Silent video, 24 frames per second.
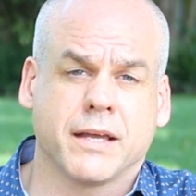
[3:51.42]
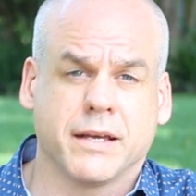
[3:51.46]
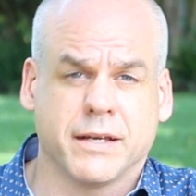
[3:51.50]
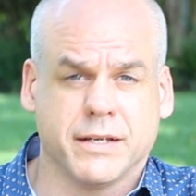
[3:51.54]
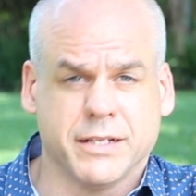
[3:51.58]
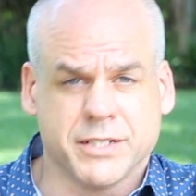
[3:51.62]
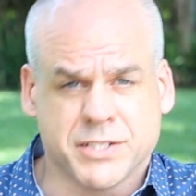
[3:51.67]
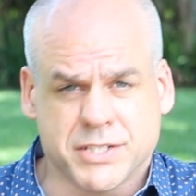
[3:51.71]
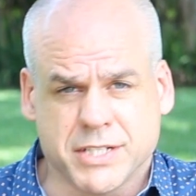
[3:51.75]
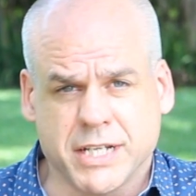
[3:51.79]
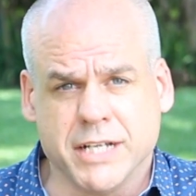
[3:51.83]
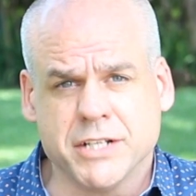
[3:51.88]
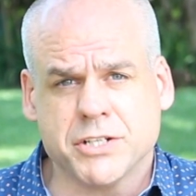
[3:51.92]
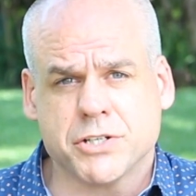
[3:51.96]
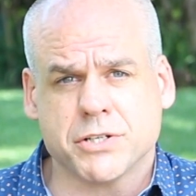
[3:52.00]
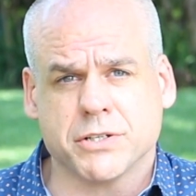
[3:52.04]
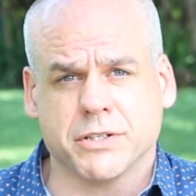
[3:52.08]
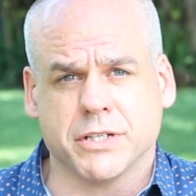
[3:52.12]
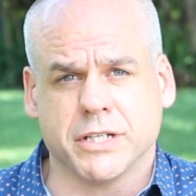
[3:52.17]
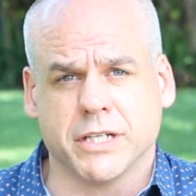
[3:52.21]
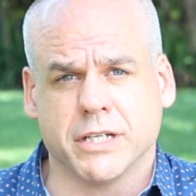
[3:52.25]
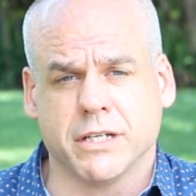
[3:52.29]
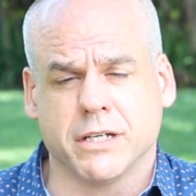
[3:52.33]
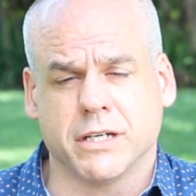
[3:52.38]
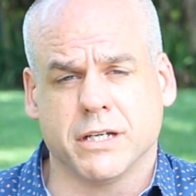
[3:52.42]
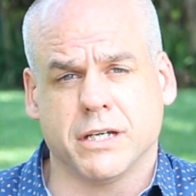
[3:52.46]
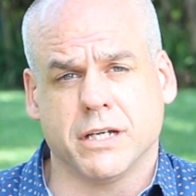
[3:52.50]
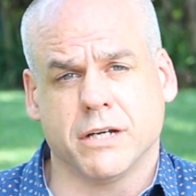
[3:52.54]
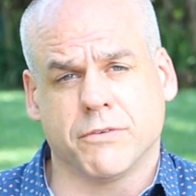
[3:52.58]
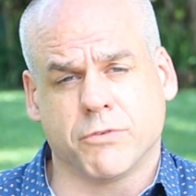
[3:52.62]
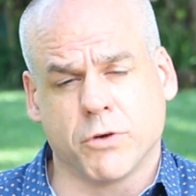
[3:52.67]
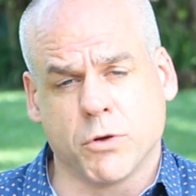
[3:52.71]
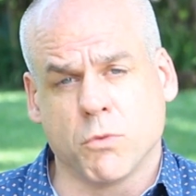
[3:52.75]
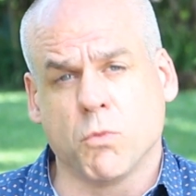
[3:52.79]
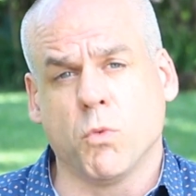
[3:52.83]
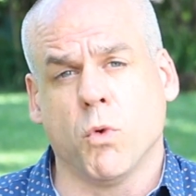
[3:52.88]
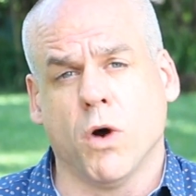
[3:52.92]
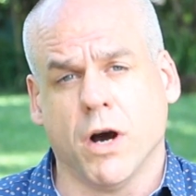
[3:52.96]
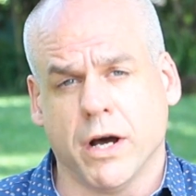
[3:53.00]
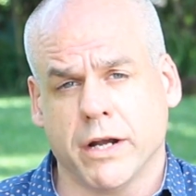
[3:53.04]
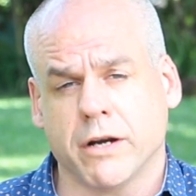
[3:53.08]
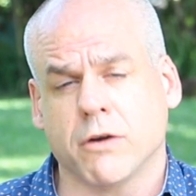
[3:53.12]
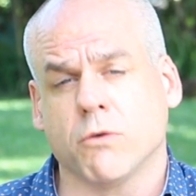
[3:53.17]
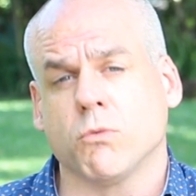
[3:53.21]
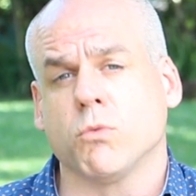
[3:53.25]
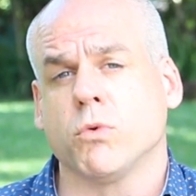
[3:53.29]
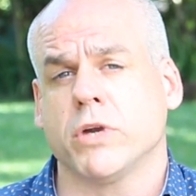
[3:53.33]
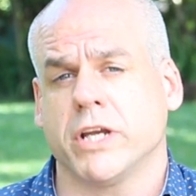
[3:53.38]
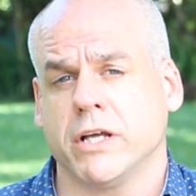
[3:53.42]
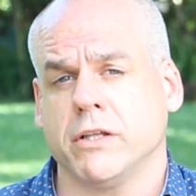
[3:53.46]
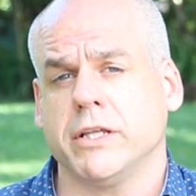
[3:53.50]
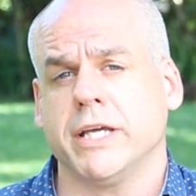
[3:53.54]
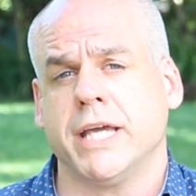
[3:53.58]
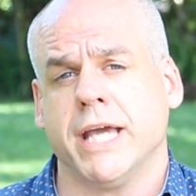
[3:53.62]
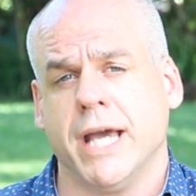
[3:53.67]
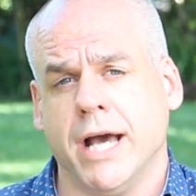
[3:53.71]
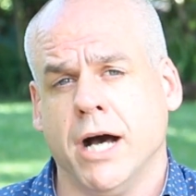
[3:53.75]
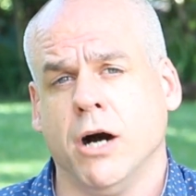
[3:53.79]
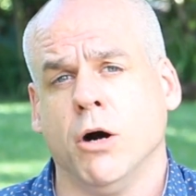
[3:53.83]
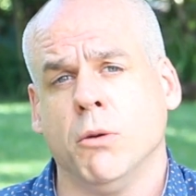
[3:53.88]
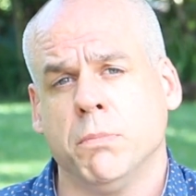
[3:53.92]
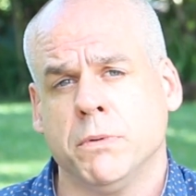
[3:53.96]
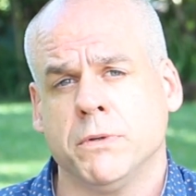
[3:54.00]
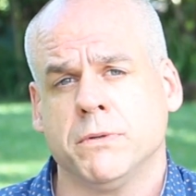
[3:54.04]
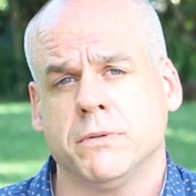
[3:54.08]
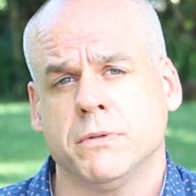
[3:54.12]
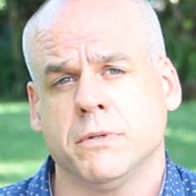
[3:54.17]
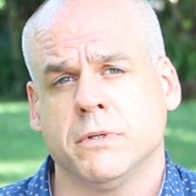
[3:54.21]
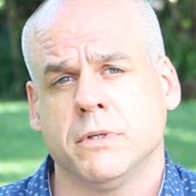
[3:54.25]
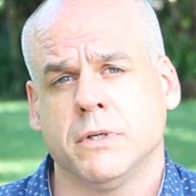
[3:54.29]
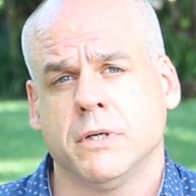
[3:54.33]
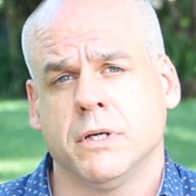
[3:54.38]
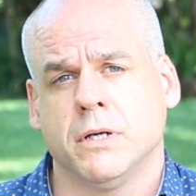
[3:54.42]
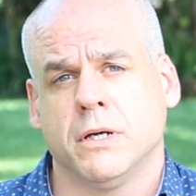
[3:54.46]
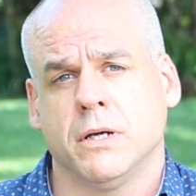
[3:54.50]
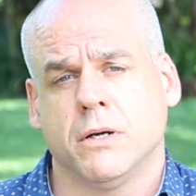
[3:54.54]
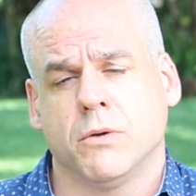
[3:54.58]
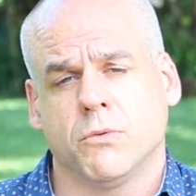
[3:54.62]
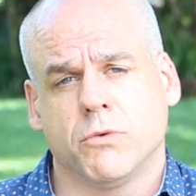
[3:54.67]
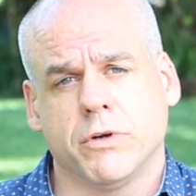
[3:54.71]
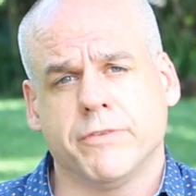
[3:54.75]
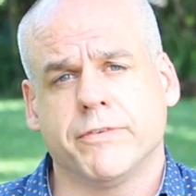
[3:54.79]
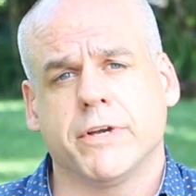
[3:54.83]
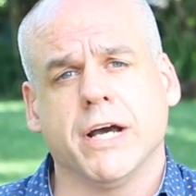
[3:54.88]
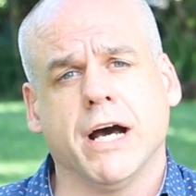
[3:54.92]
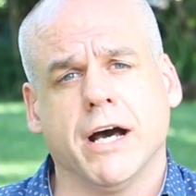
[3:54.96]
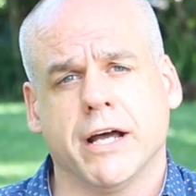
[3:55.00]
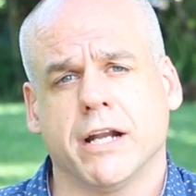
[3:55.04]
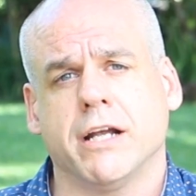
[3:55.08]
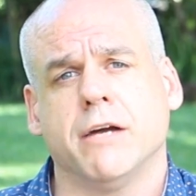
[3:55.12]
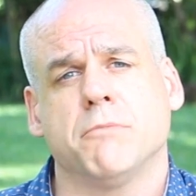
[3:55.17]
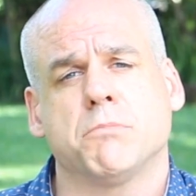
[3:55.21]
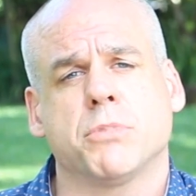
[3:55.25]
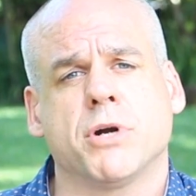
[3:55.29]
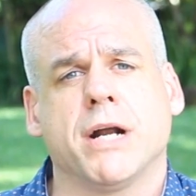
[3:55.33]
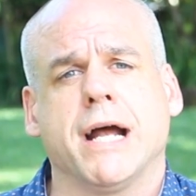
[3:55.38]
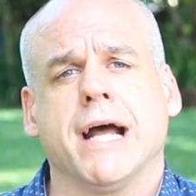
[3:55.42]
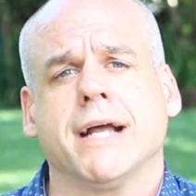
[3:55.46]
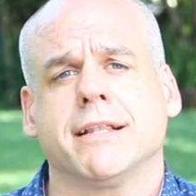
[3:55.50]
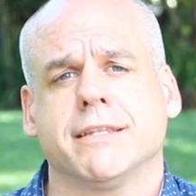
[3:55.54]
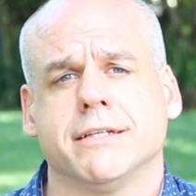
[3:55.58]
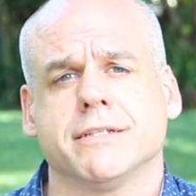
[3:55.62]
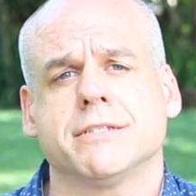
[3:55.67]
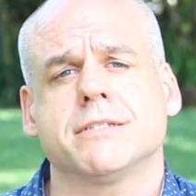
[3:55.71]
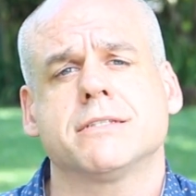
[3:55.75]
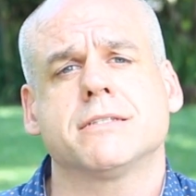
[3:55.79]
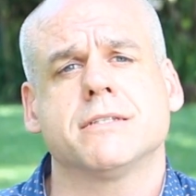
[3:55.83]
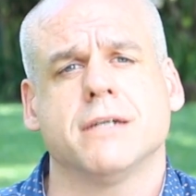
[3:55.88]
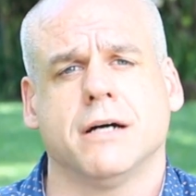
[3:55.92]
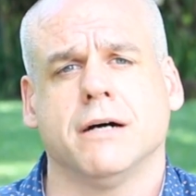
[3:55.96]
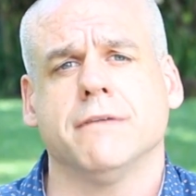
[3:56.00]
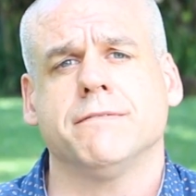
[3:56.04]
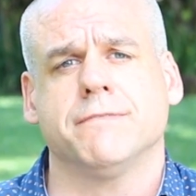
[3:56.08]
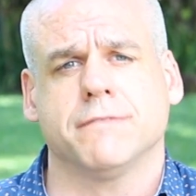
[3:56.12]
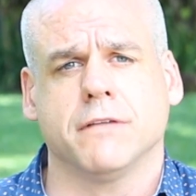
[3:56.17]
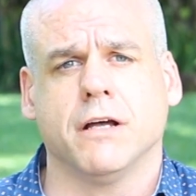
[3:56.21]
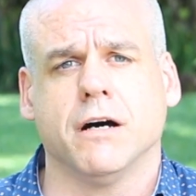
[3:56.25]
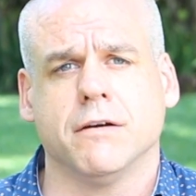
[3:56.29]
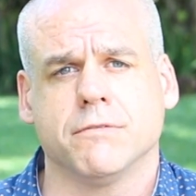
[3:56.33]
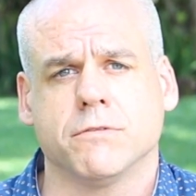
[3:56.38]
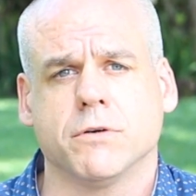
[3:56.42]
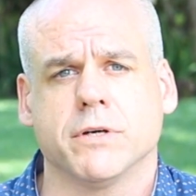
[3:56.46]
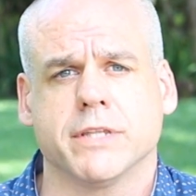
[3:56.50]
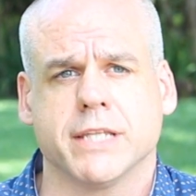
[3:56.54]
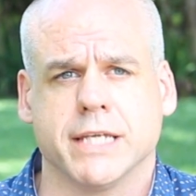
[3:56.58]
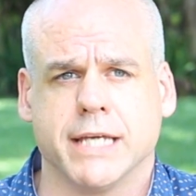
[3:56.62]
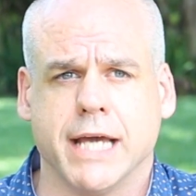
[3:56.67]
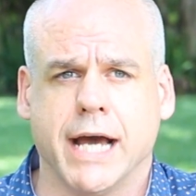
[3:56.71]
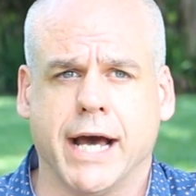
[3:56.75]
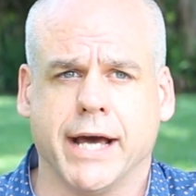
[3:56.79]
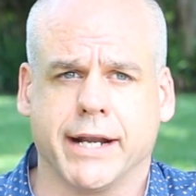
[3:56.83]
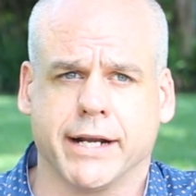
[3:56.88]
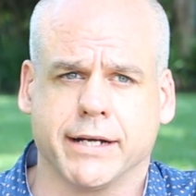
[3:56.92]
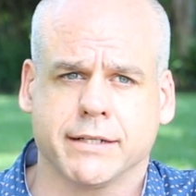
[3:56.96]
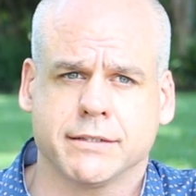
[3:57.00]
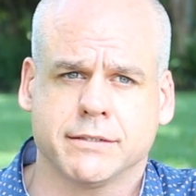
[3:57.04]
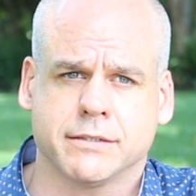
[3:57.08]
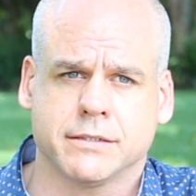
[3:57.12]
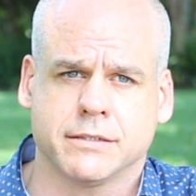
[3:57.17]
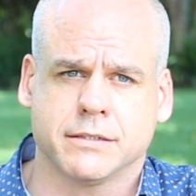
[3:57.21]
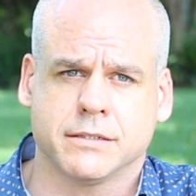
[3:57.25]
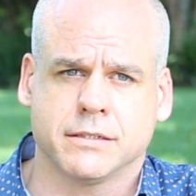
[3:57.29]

Essentially, if we want to really help, we've got to practice tough love with the addict.